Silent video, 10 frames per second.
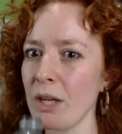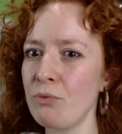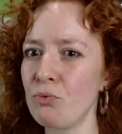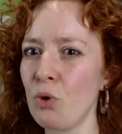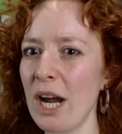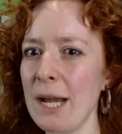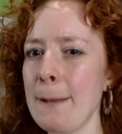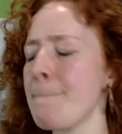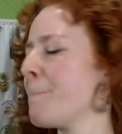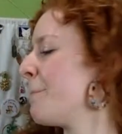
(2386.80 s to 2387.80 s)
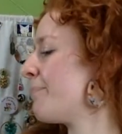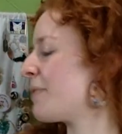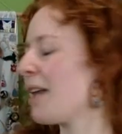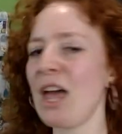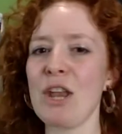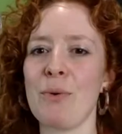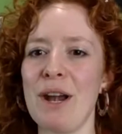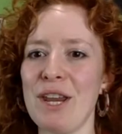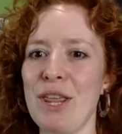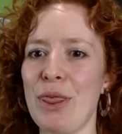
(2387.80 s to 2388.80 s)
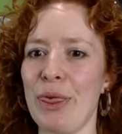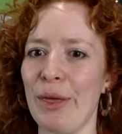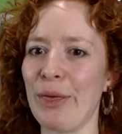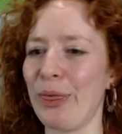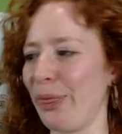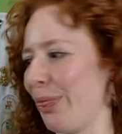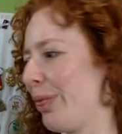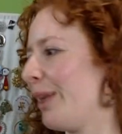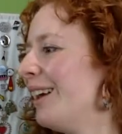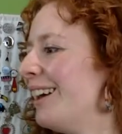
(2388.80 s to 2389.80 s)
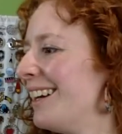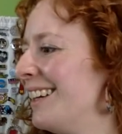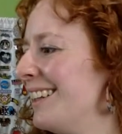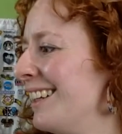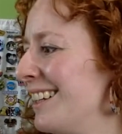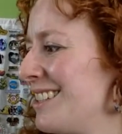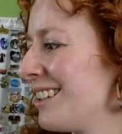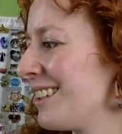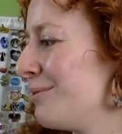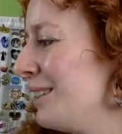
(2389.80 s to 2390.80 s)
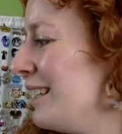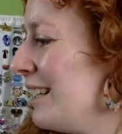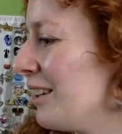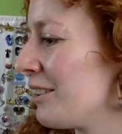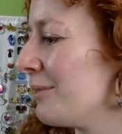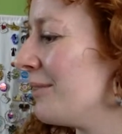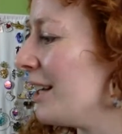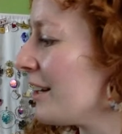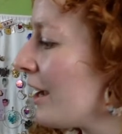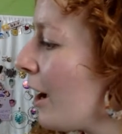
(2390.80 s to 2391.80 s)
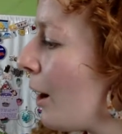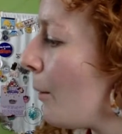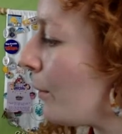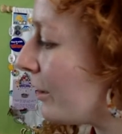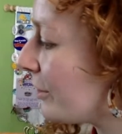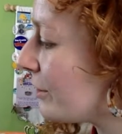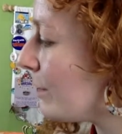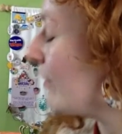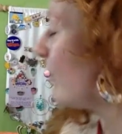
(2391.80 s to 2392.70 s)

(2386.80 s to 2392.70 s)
Right. 26th. Just completely lost my mind. What else do we have